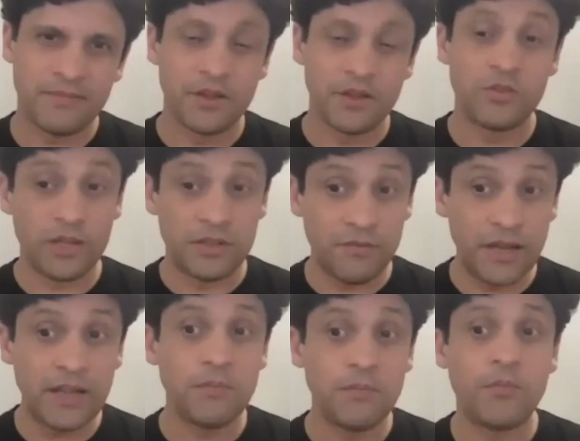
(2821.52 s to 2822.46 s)
So it's
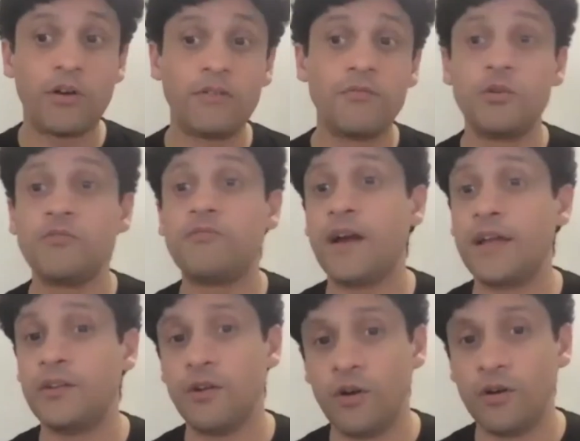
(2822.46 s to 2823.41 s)
very important for you to find
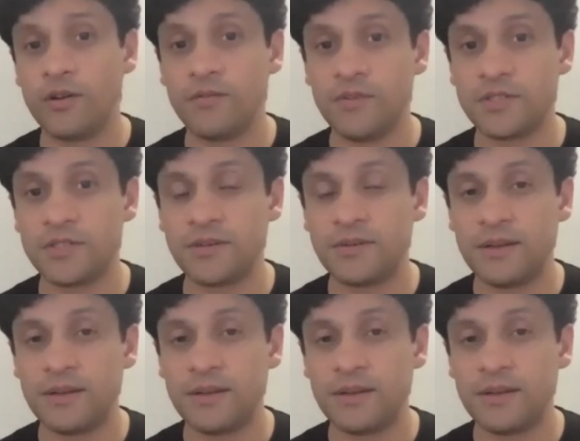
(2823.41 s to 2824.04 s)
your long-term vision.